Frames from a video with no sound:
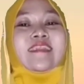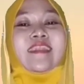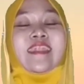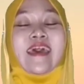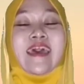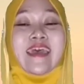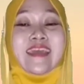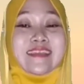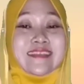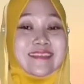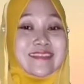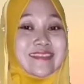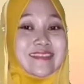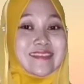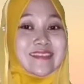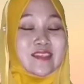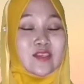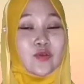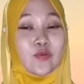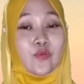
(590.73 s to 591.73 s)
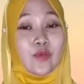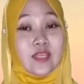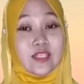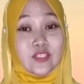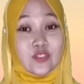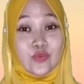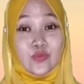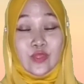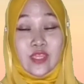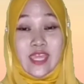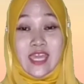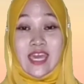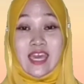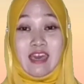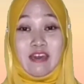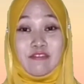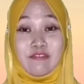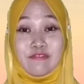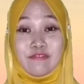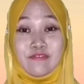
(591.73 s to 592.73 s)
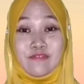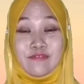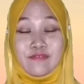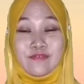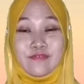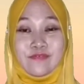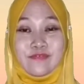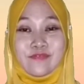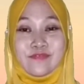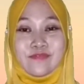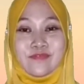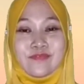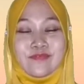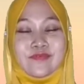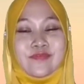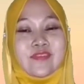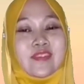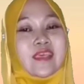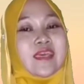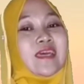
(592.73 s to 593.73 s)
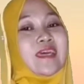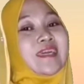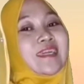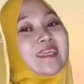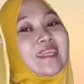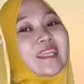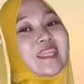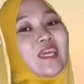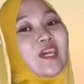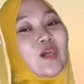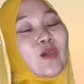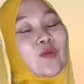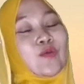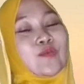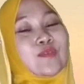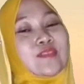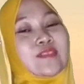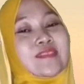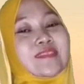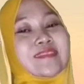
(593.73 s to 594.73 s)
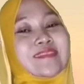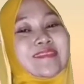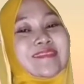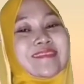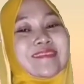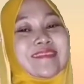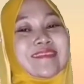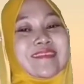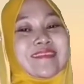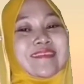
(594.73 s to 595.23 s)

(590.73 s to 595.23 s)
Next, what do we have? Close.